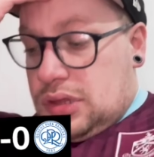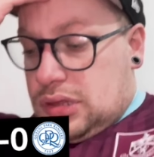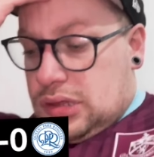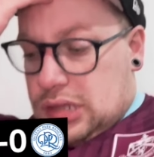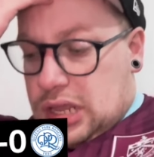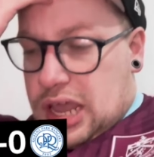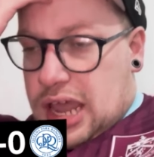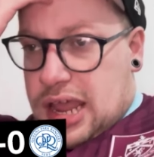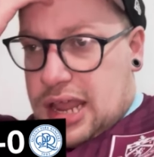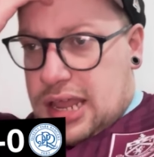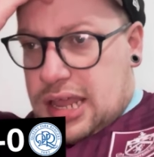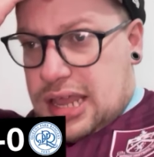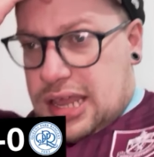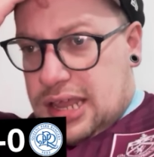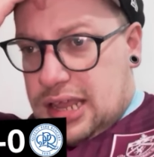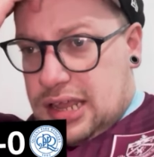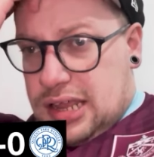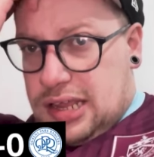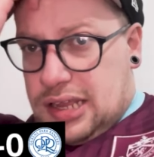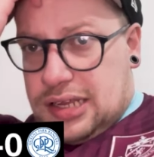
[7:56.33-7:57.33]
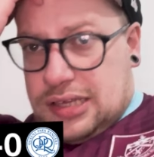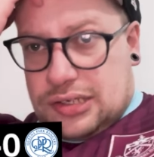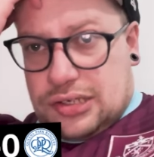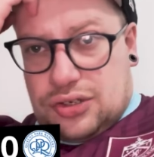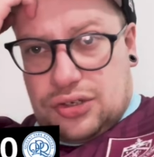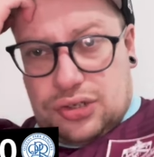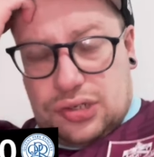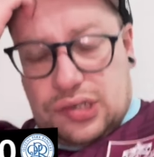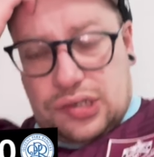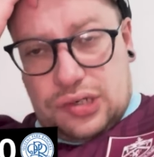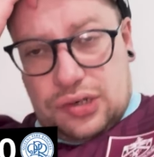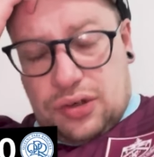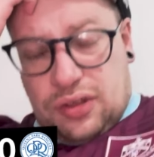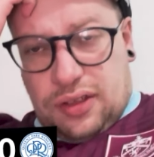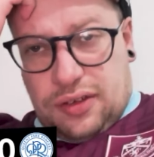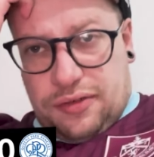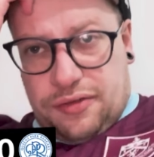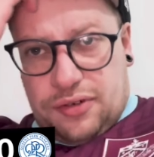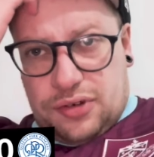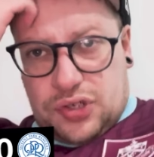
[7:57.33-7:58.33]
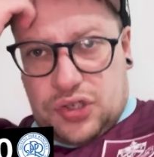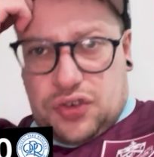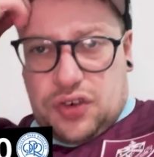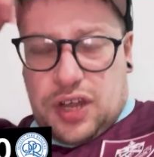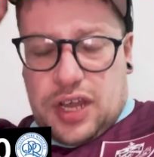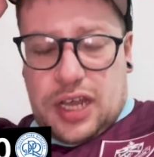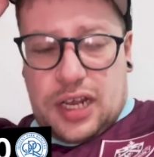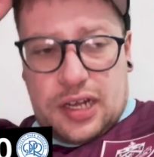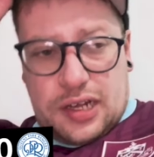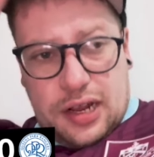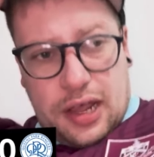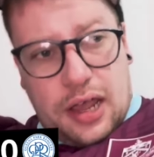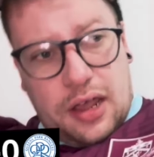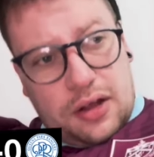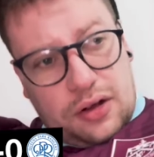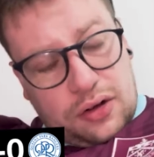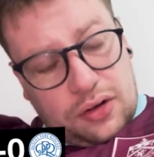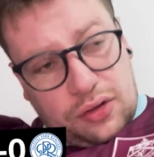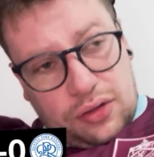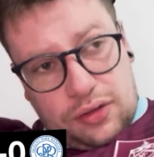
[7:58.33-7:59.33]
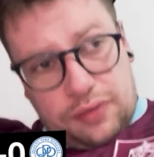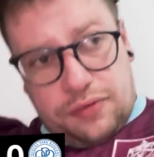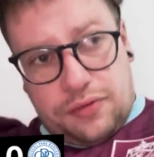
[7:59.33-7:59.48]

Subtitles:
Yeah, it's just another frustrating day and another